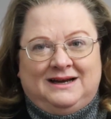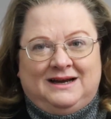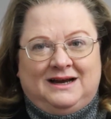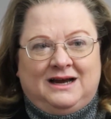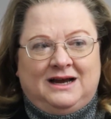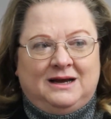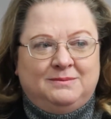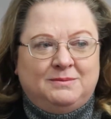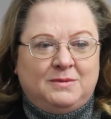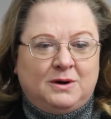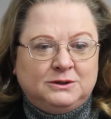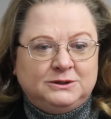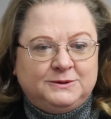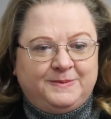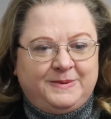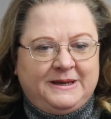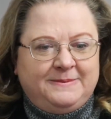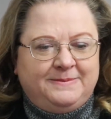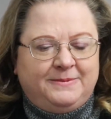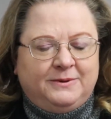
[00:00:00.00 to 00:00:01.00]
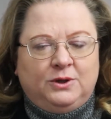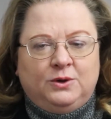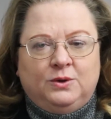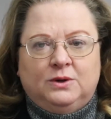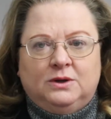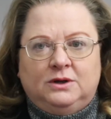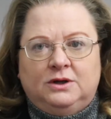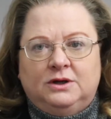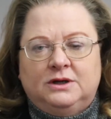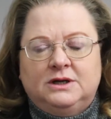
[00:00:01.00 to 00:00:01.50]
Uh, most people who
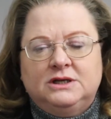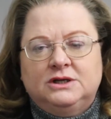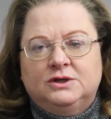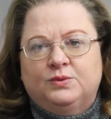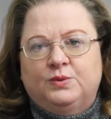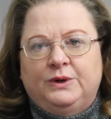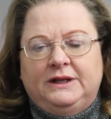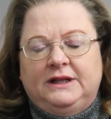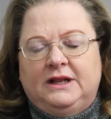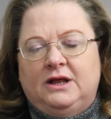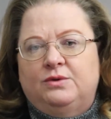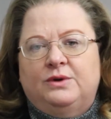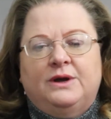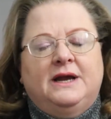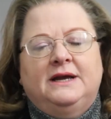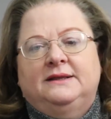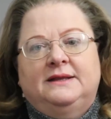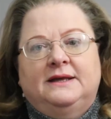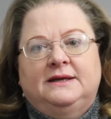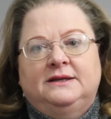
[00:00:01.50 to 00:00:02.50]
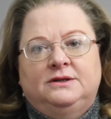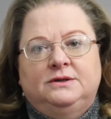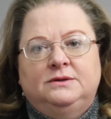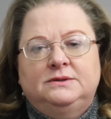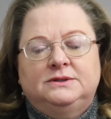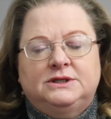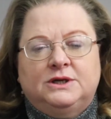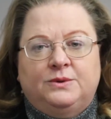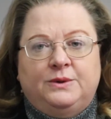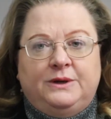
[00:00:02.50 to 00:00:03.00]
are looking to relocate, they
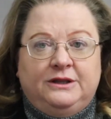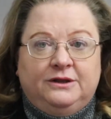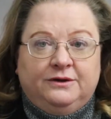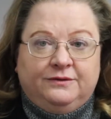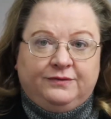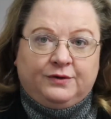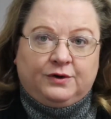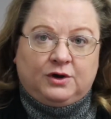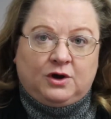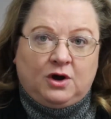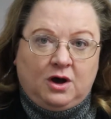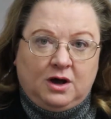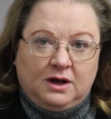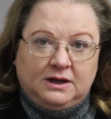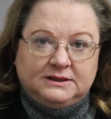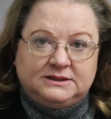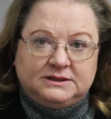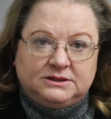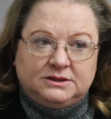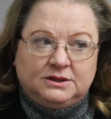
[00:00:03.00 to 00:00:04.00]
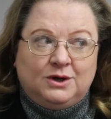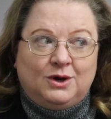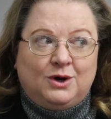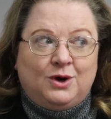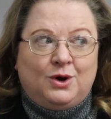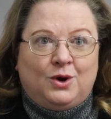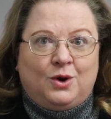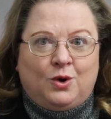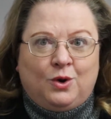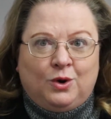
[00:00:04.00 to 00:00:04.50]
do so either for cost
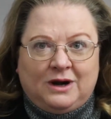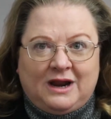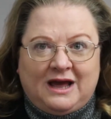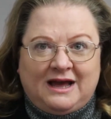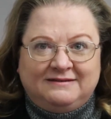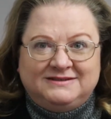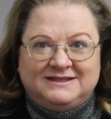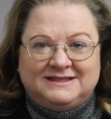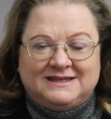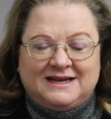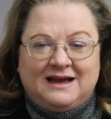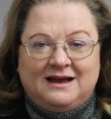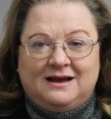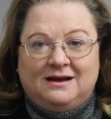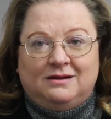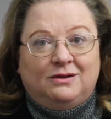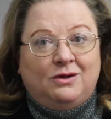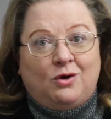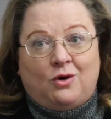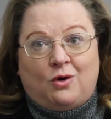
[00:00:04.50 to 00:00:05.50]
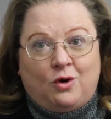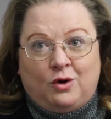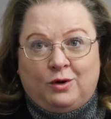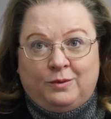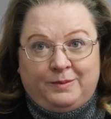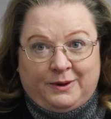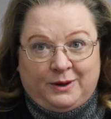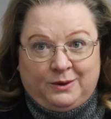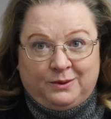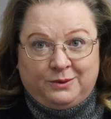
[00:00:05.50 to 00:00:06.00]
or lifestyle or
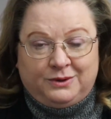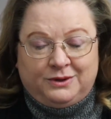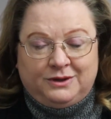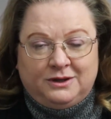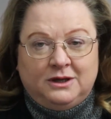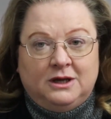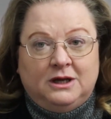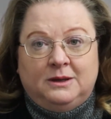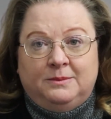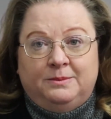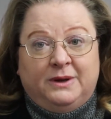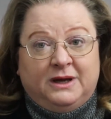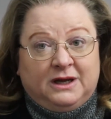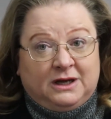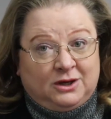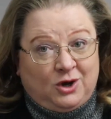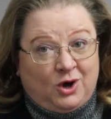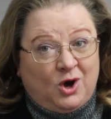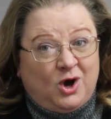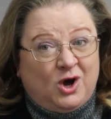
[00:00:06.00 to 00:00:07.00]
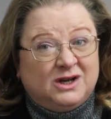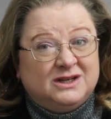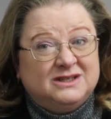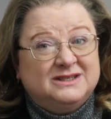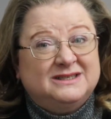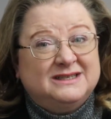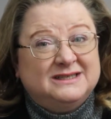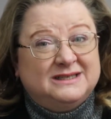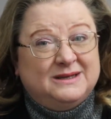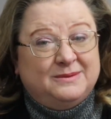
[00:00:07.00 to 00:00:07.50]
both. But
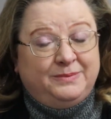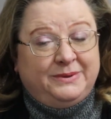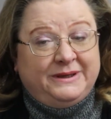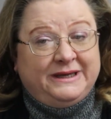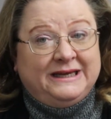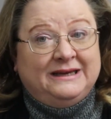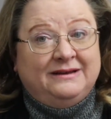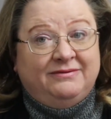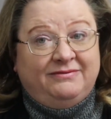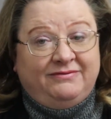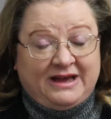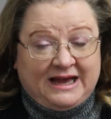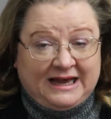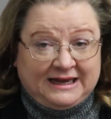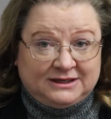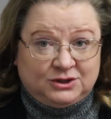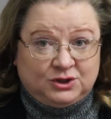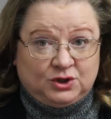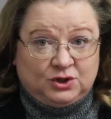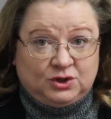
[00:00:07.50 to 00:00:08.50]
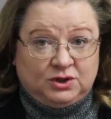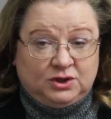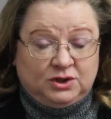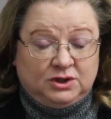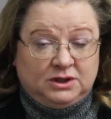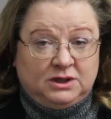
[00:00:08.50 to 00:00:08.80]
cost is a big factor.